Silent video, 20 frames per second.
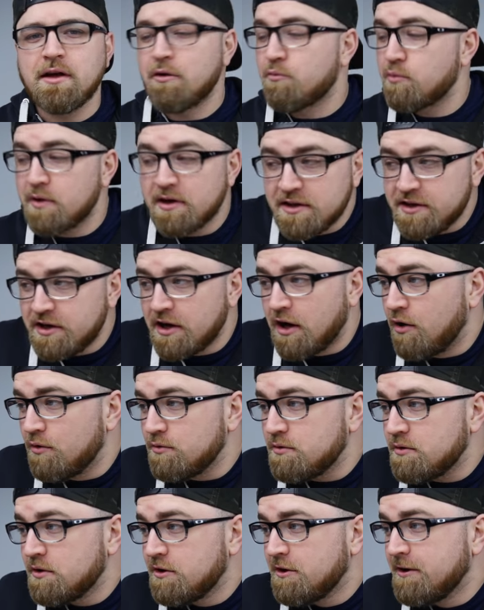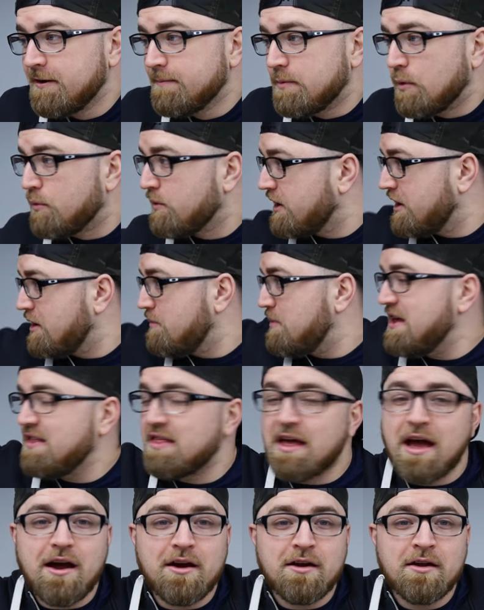I really don't, but we're gonna
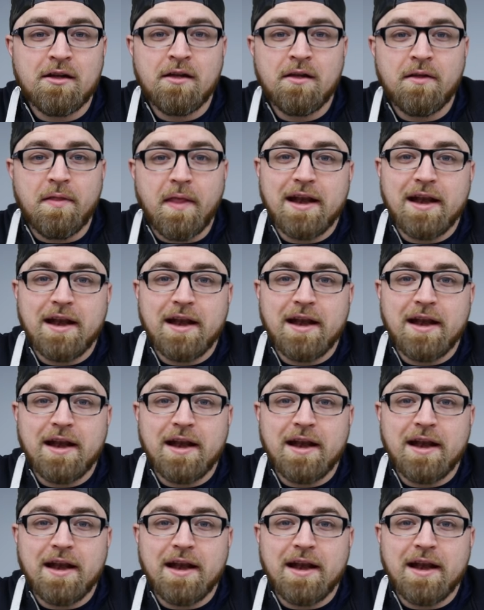be there,